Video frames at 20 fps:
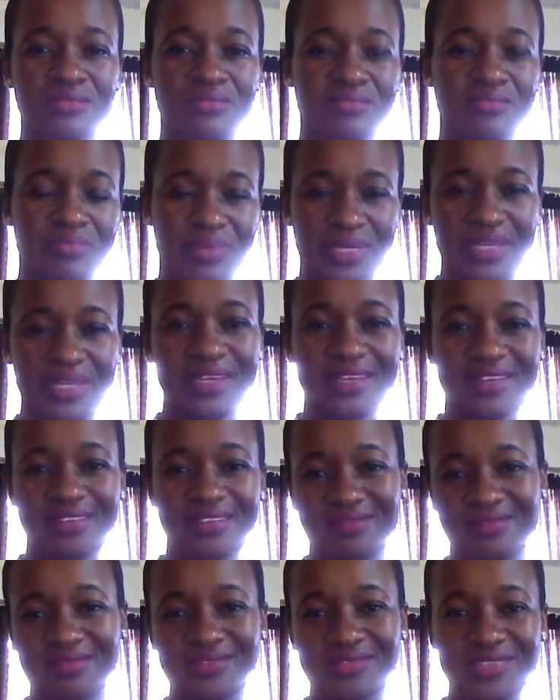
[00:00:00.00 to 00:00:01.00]

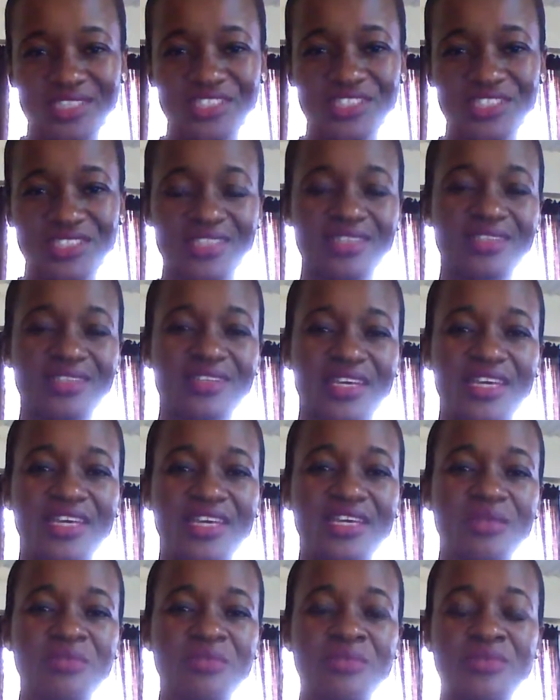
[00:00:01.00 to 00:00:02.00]
Playing digital
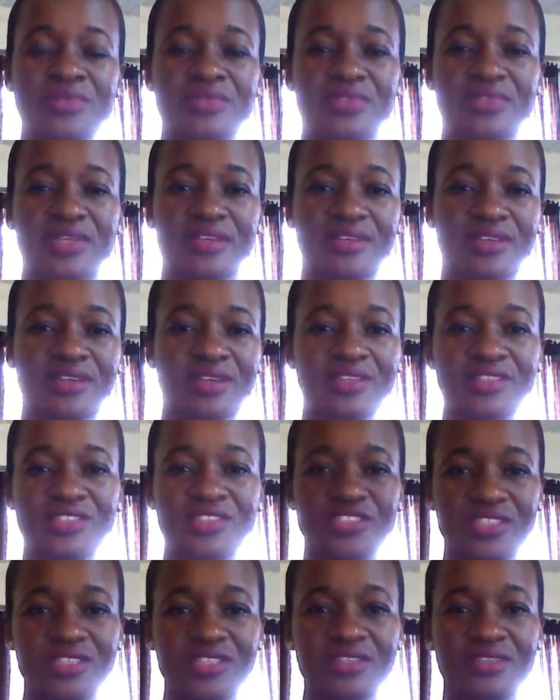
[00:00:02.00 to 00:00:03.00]
games,
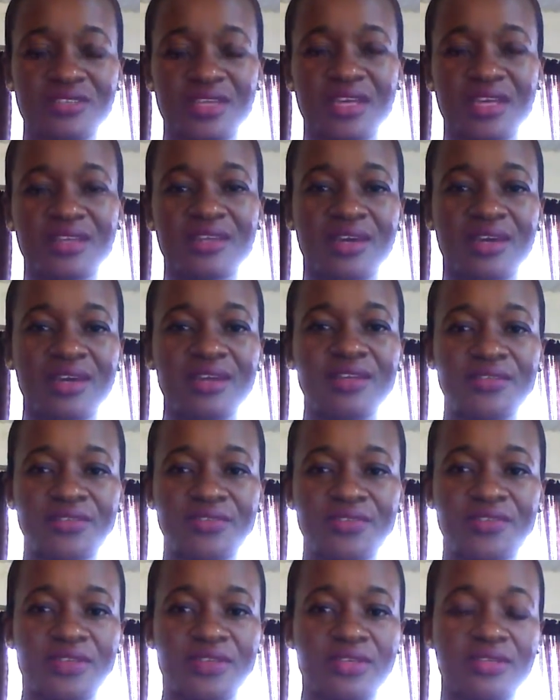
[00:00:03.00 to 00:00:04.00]
technology, that kind of
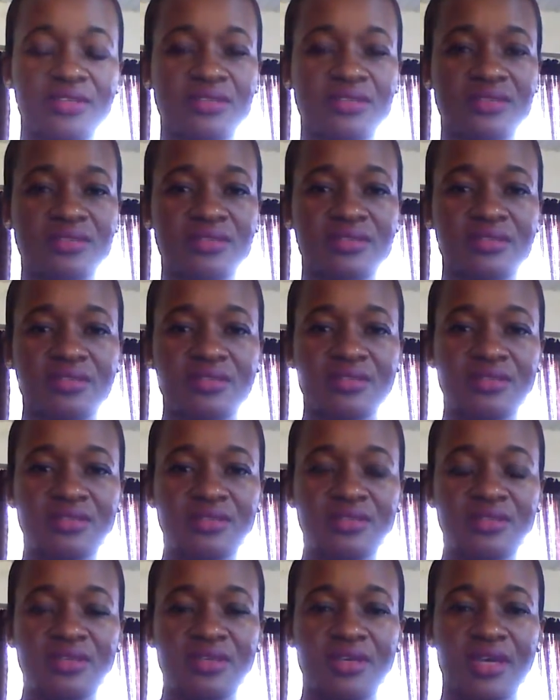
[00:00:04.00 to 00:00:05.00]
thing.
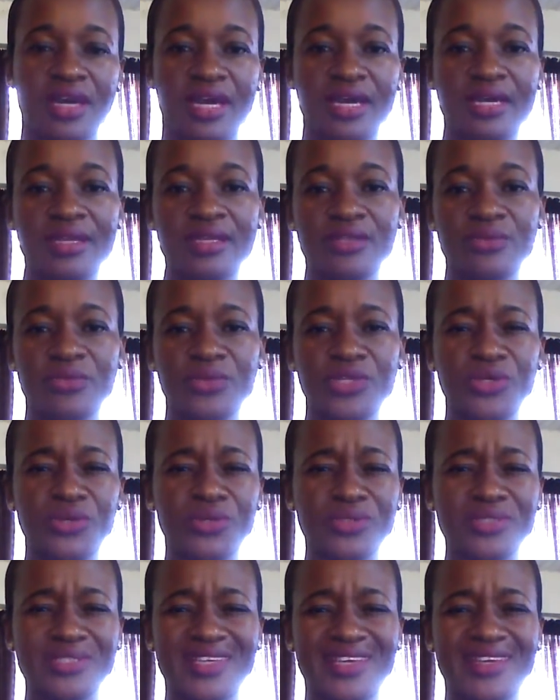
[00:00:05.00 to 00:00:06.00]
And we
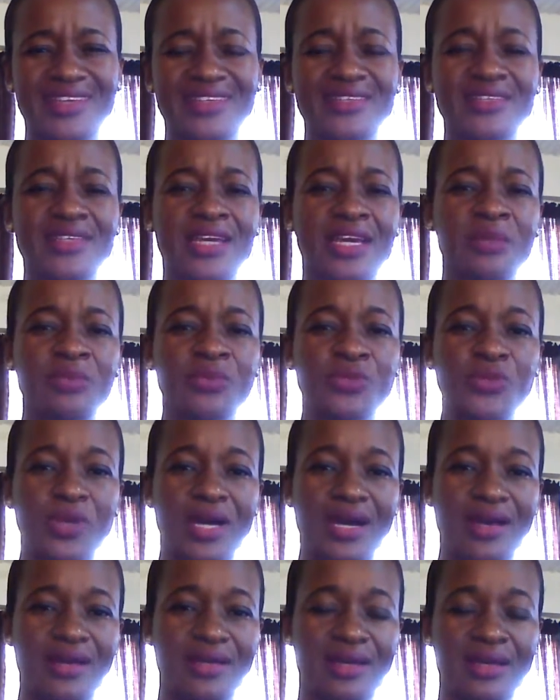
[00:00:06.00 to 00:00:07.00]
don't take the time
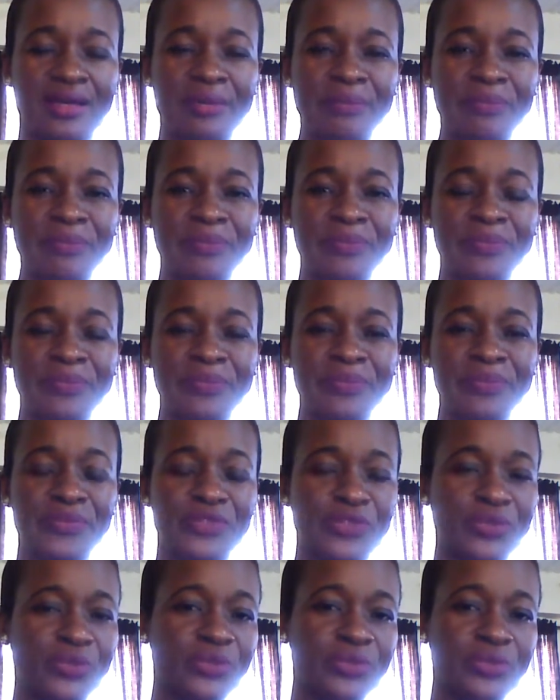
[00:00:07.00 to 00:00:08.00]

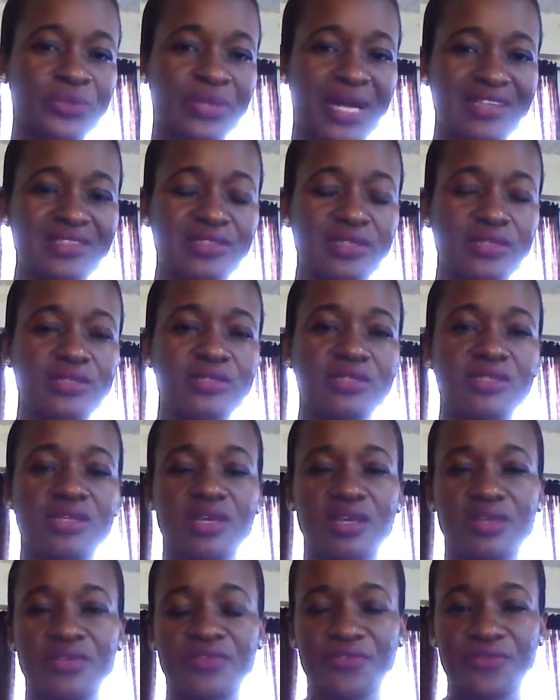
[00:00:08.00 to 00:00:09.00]
to
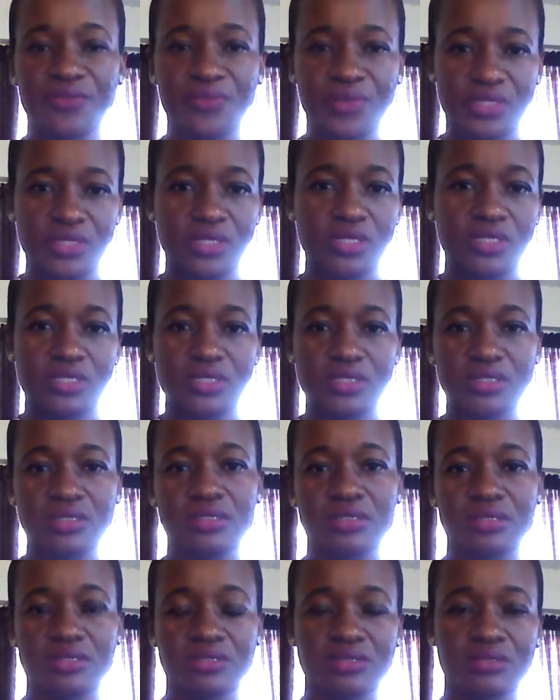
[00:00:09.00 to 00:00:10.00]
associate with
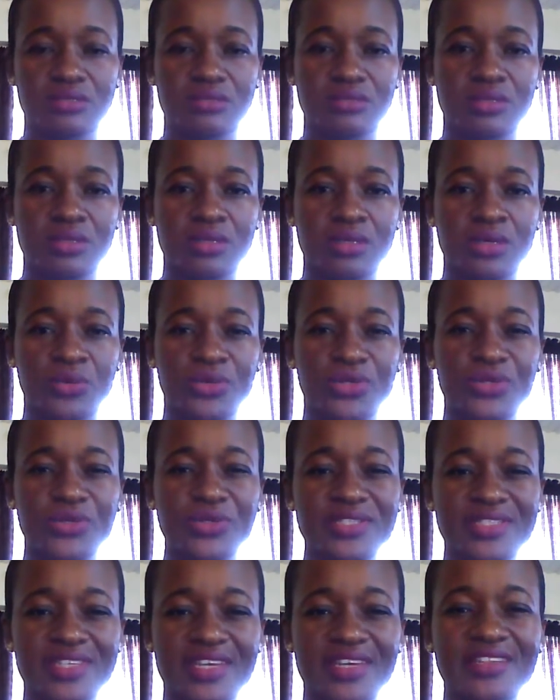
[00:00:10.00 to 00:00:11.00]
others. We
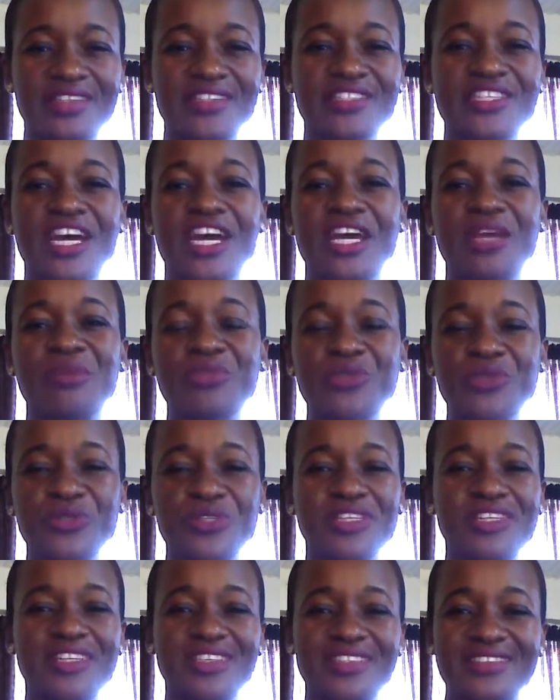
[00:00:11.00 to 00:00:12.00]
don't take the time to
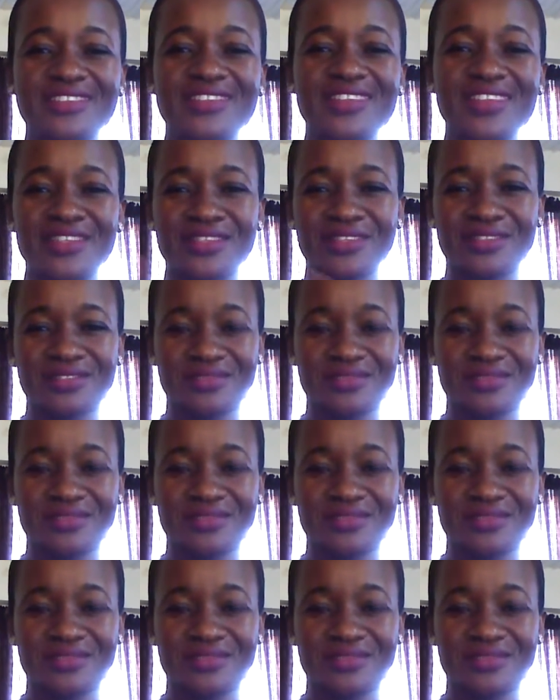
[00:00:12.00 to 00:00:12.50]
listen